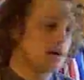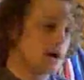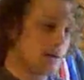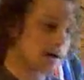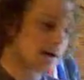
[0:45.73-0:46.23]

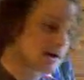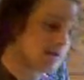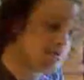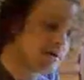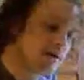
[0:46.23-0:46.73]
We got the
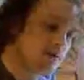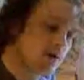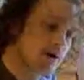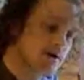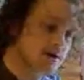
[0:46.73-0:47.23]
complete
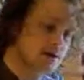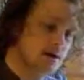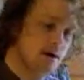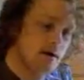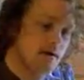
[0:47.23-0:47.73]
works
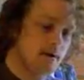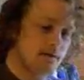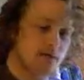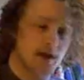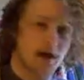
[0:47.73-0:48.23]
of The